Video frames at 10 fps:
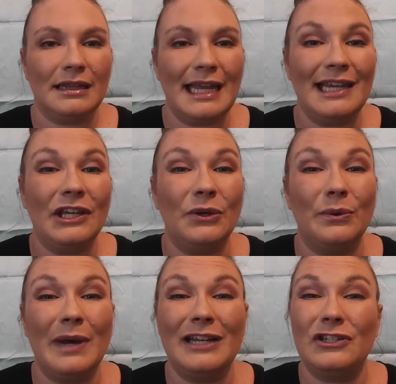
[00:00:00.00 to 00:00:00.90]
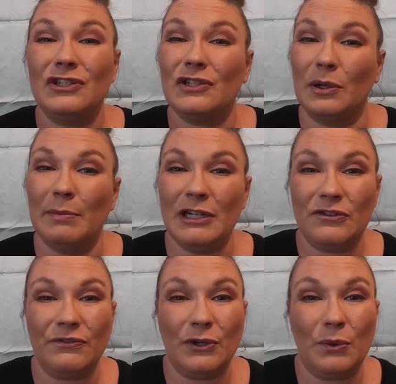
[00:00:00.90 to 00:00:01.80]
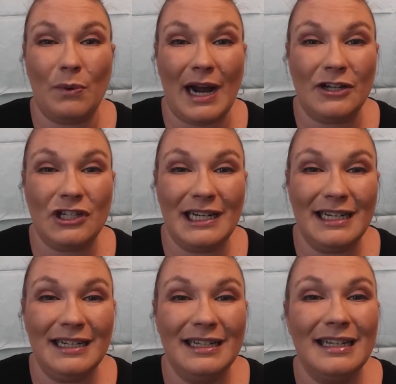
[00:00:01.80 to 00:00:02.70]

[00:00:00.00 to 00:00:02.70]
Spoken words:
Thank you so much for watching.